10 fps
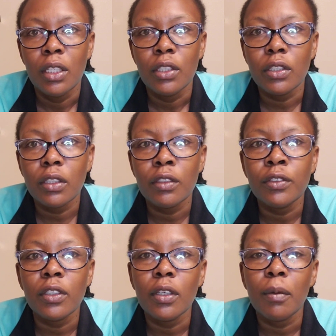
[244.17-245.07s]
So
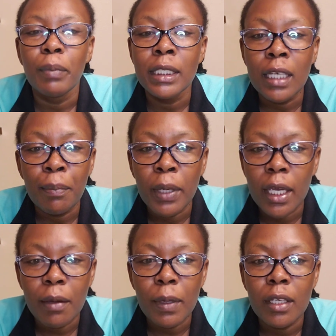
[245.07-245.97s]
for better
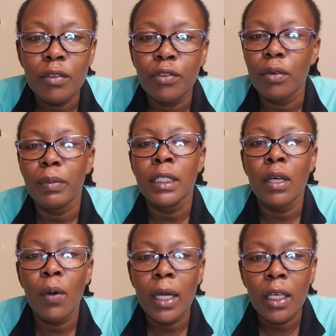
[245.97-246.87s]
payment, for
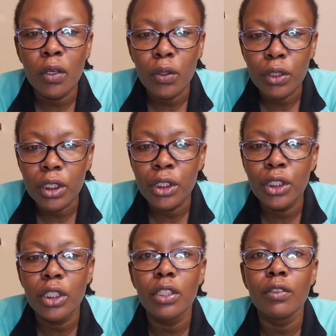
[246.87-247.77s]
better working
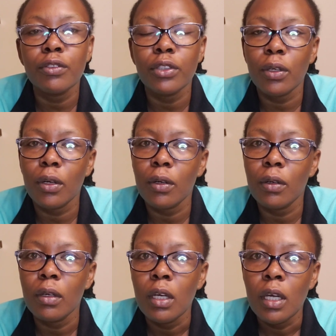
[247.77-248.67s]
condition,
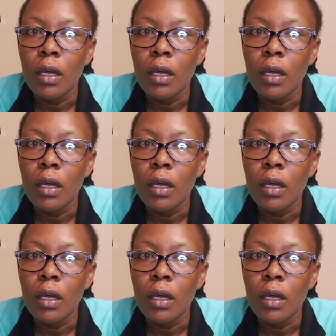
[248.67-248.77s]
for